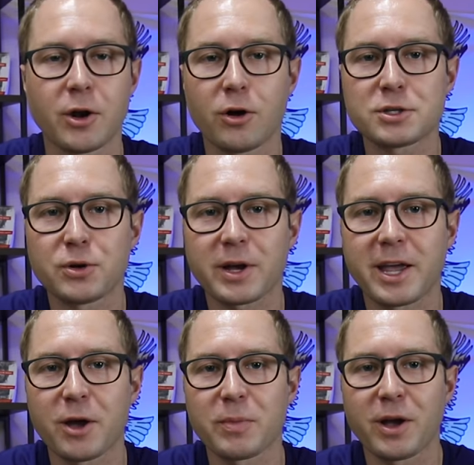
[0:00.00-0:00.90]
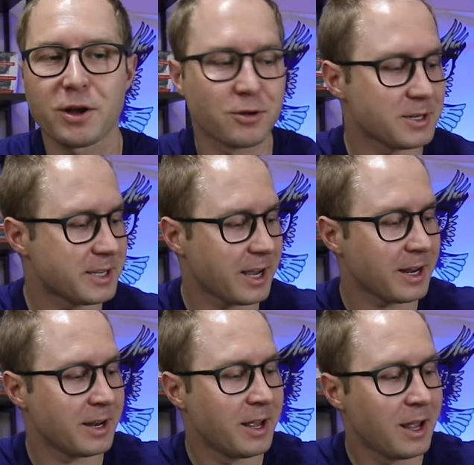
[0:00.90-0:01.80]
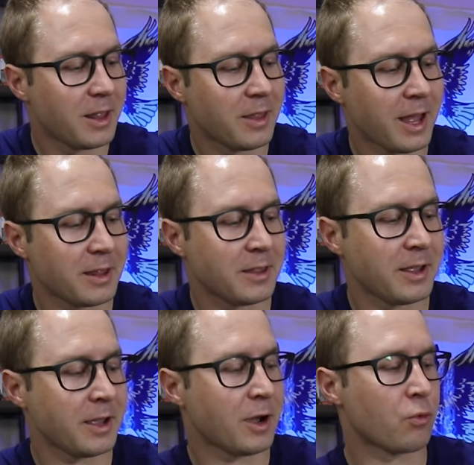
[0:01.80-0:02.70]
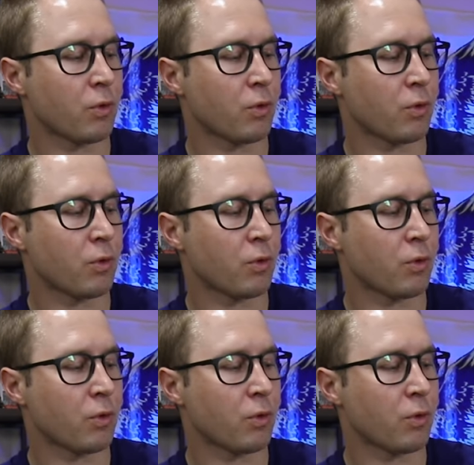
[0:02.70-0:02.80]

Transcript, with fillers: And also, it can't be understated that the uh,